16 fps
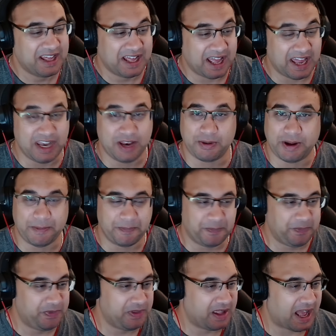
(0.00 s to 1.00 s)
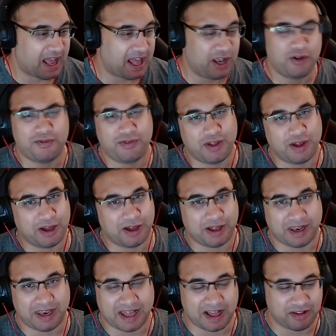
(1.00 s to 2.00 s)
anyway. I love the
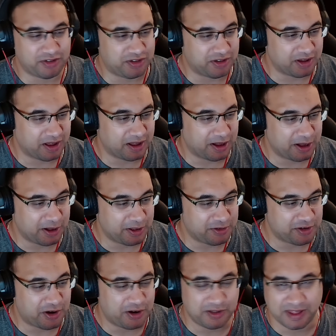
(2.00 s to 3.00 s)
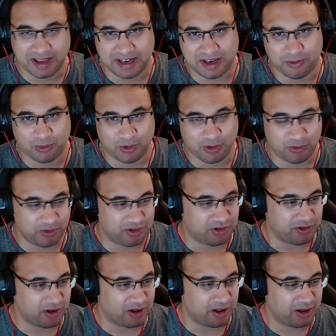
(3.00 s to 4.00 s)
last uh, song they did was, was
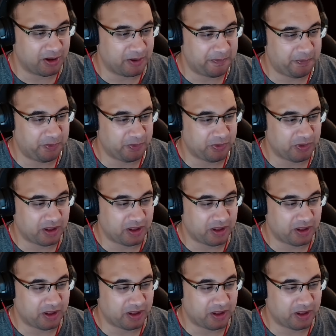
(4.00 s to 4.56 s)
um,